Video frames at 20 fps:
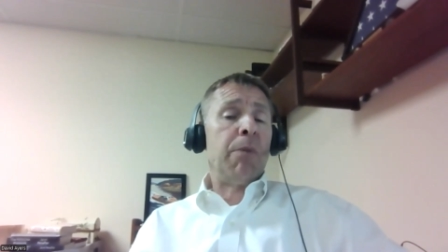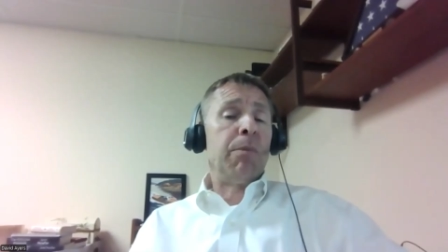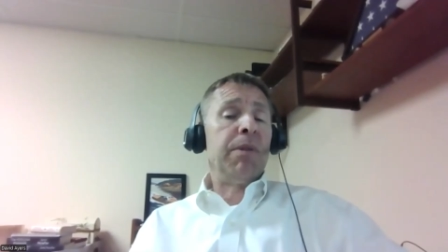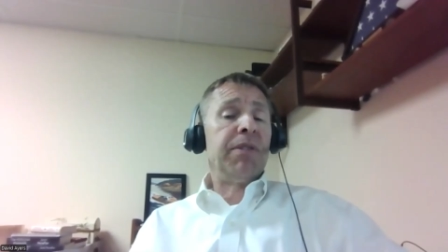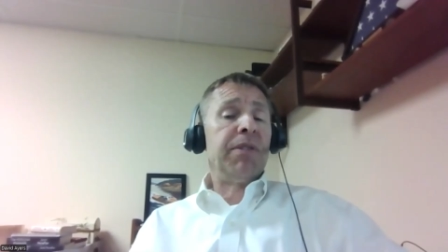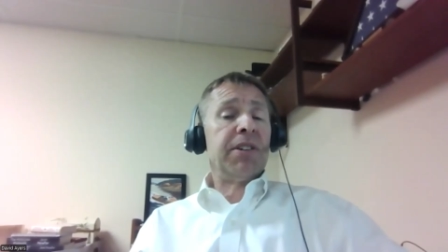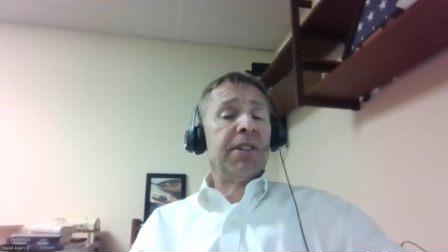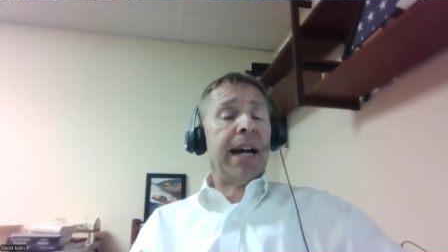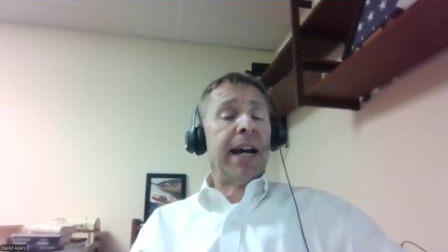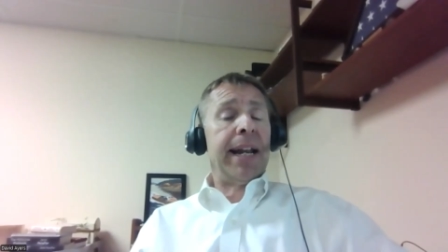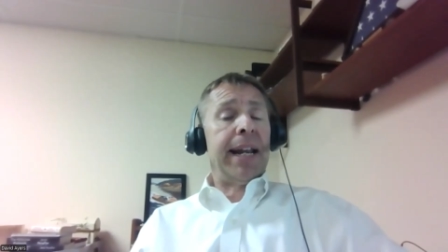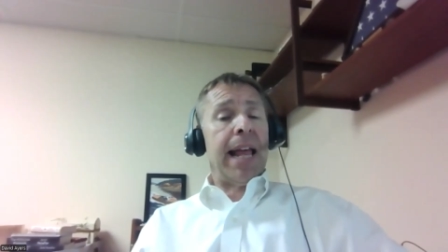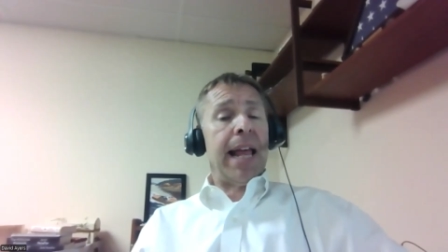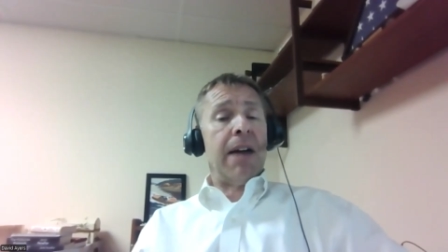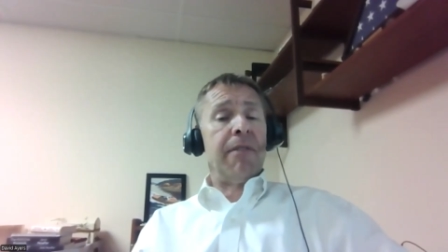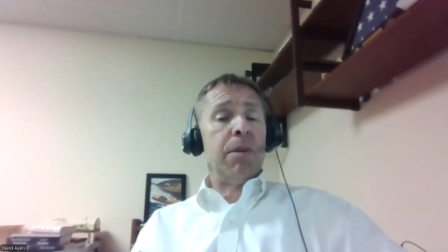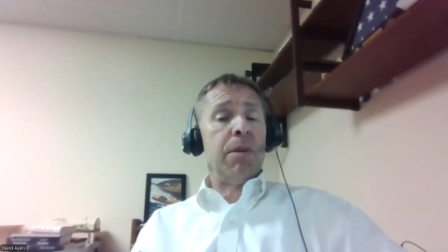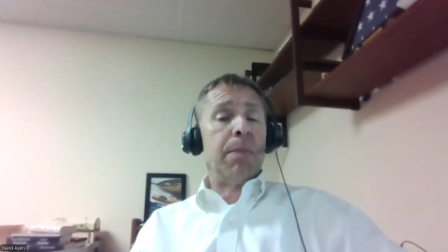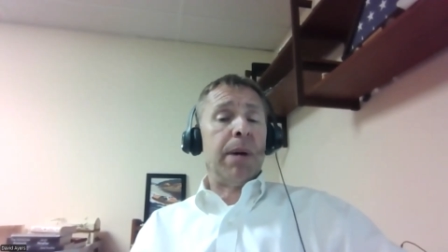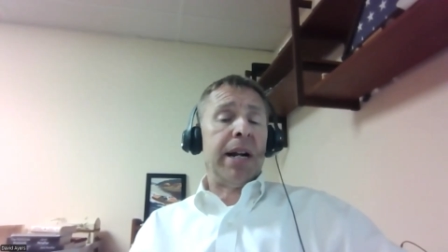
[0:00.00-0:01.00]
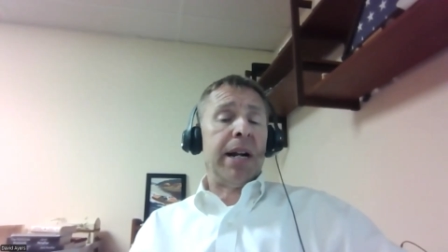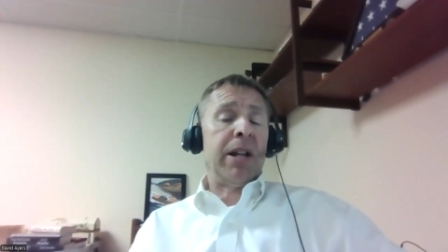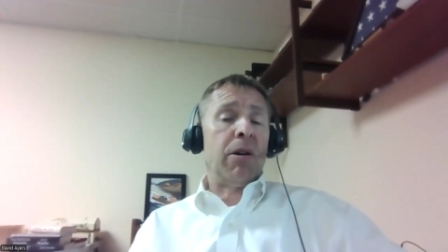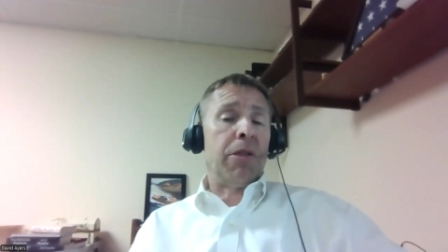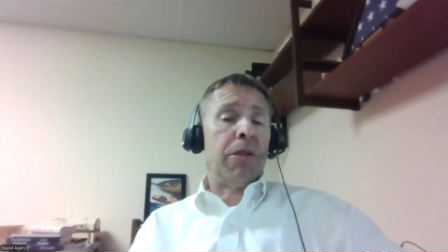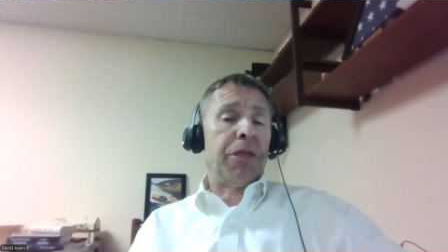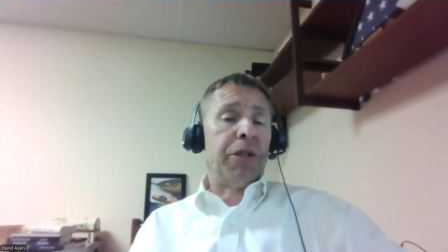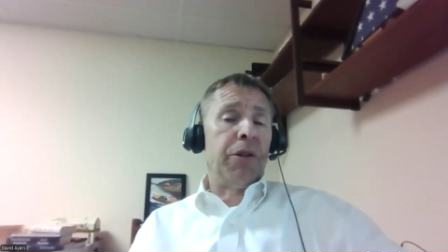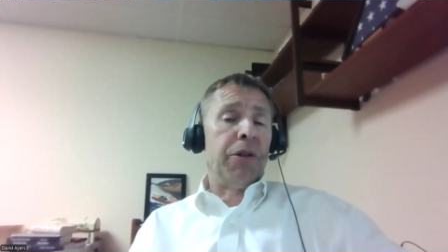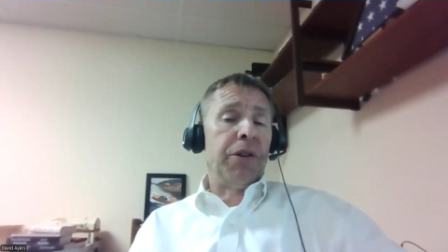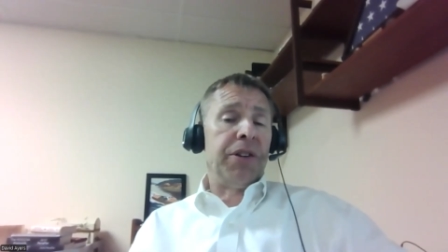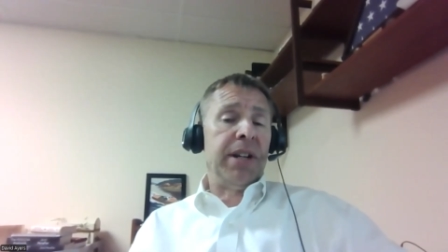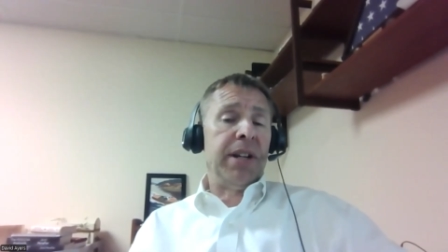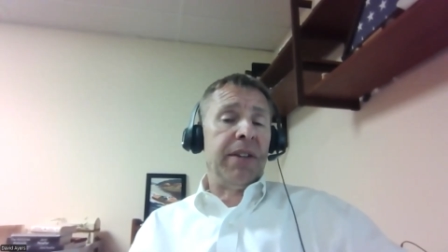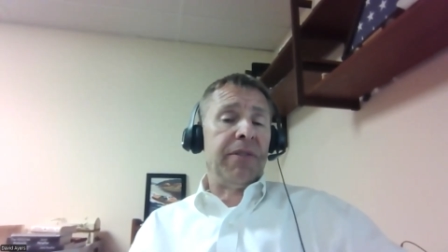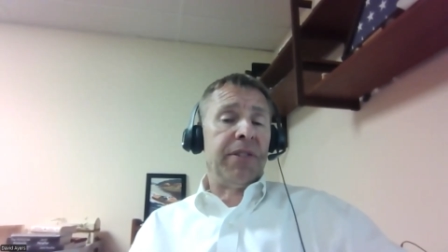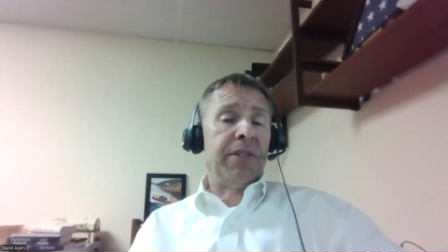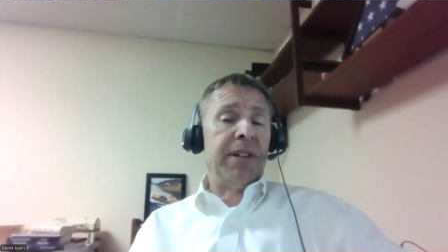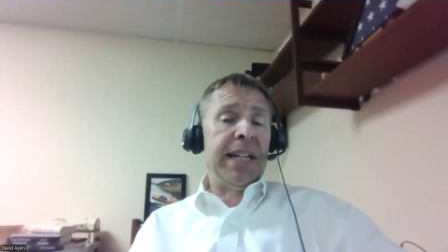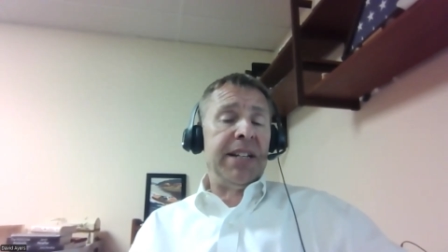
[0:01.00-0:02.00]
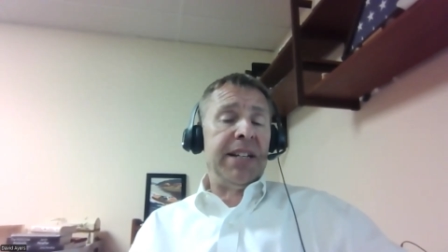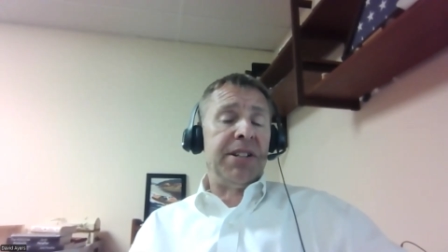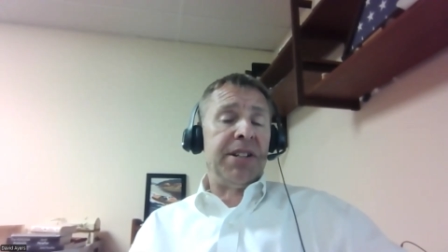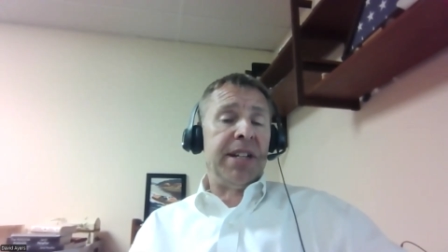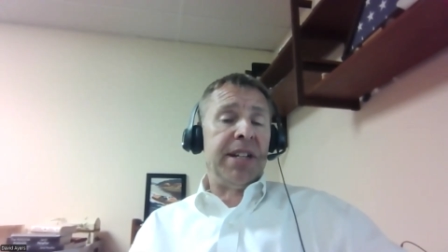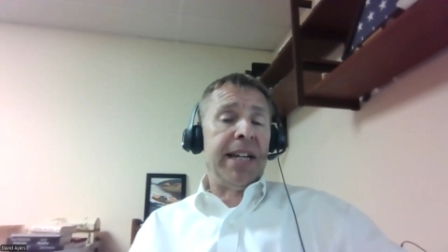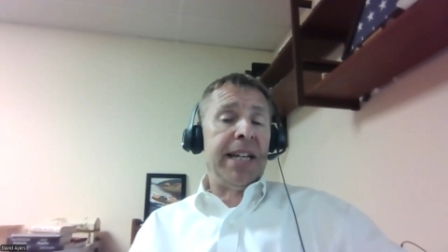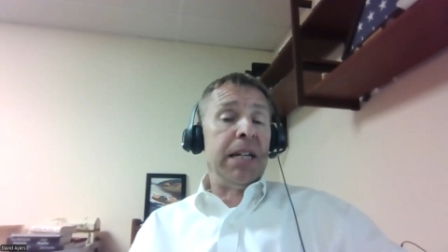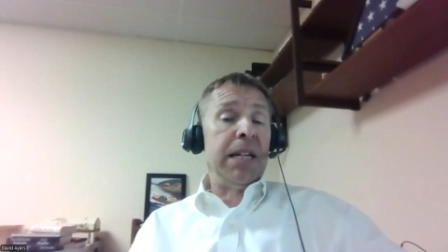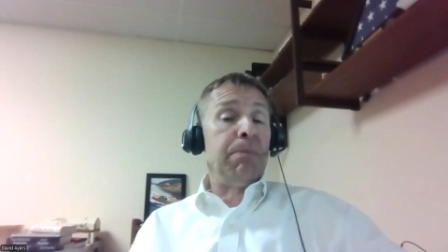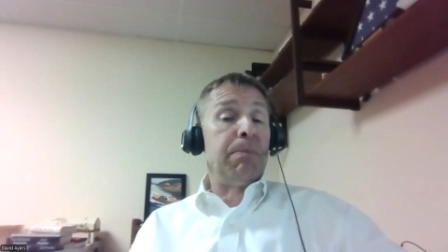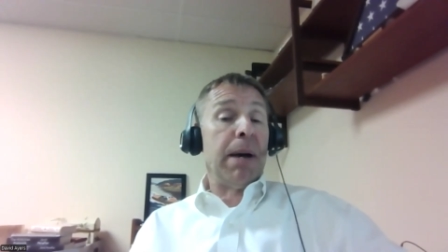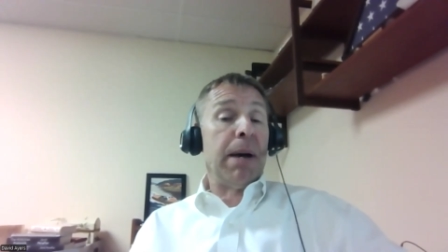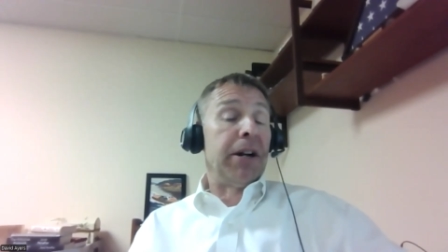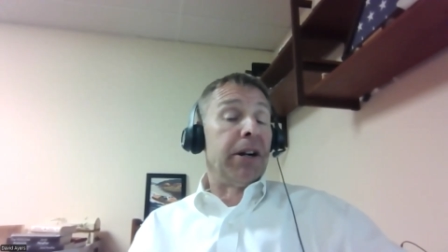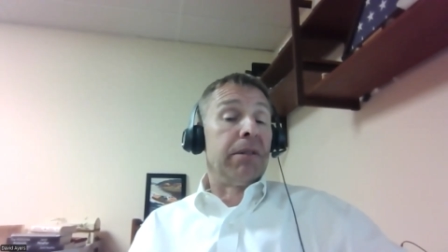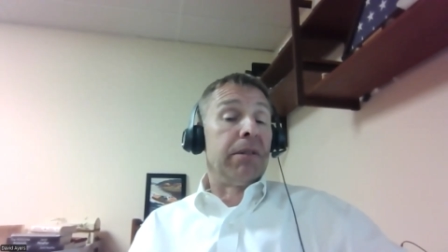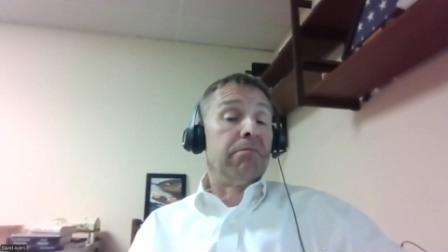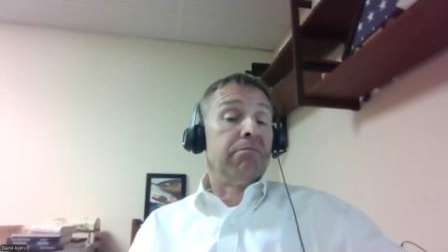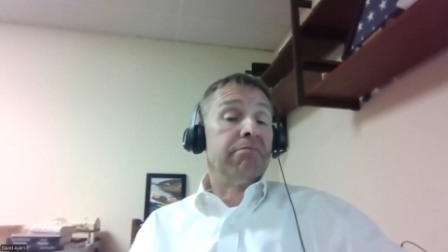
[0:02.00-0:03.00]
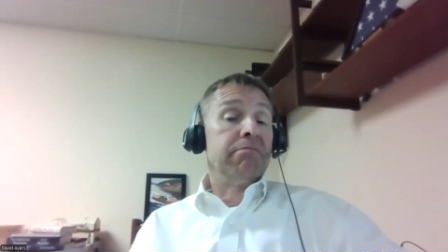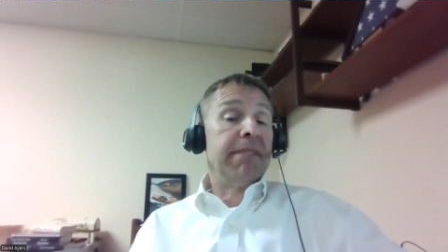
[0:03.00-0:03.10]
We've decided everybody on third shift needs to eat better,